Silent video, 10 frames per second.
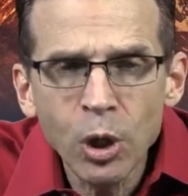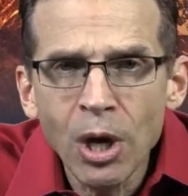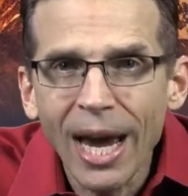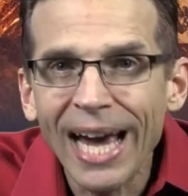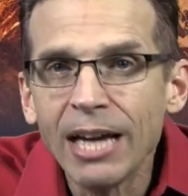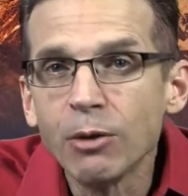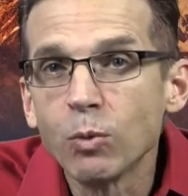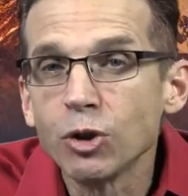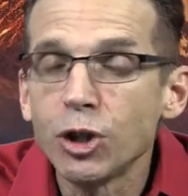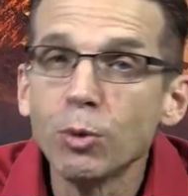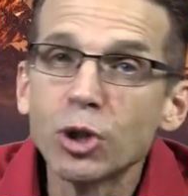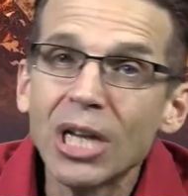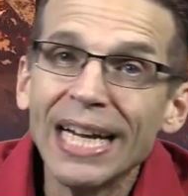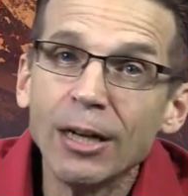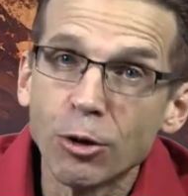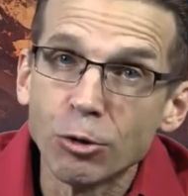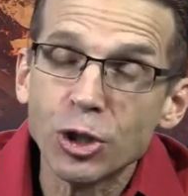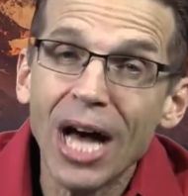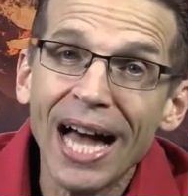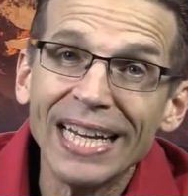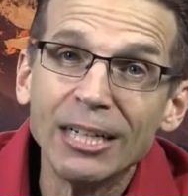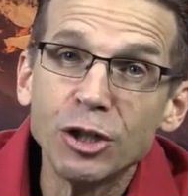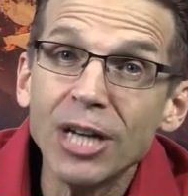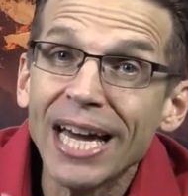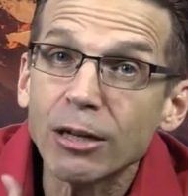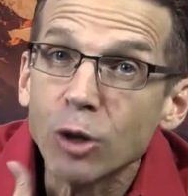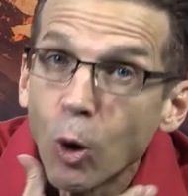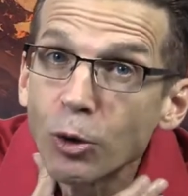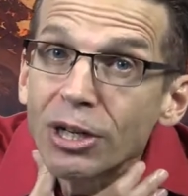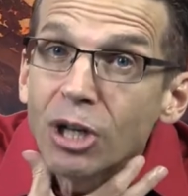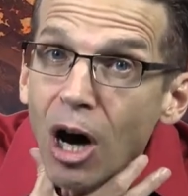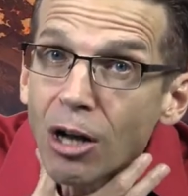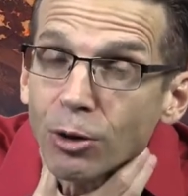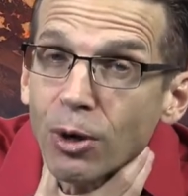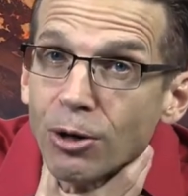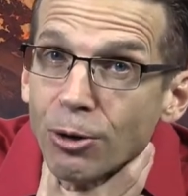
And she was laying on her side, and she had a golden collar on her